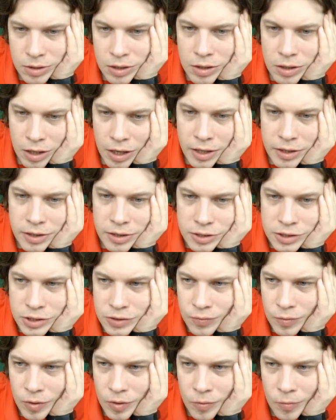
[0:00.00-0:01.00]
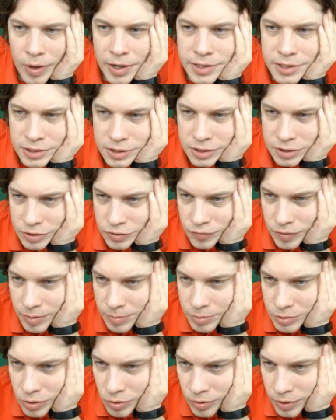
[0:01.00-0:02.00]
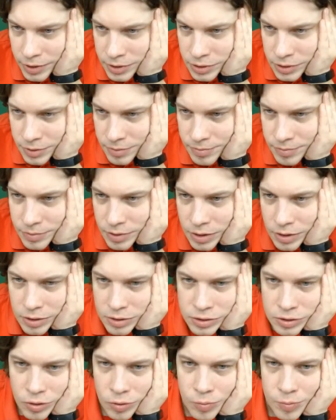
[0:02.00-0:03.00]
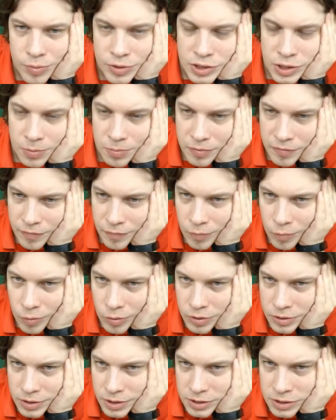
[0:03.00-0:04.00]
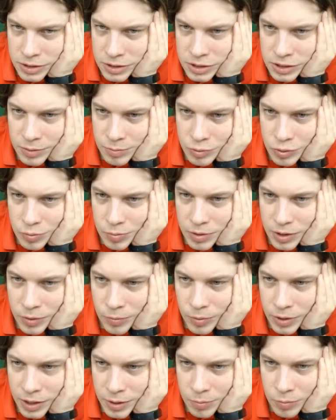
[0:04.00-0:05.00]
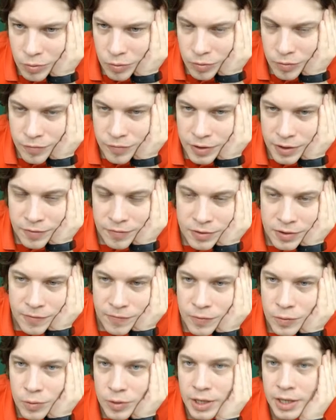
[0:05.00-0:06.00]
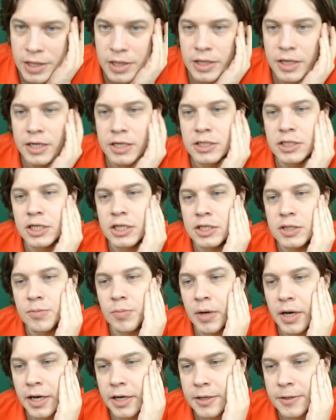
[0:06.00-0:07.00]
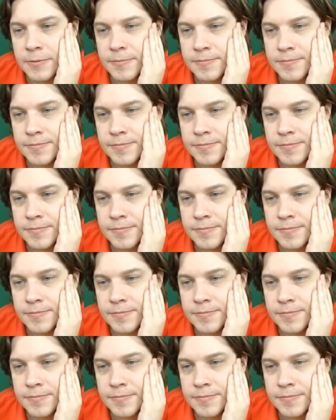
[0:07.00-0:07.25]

And this is where white is in the trouble already. So bishop f4 doesn't seem to be a winning move, even if you gain the exchange back.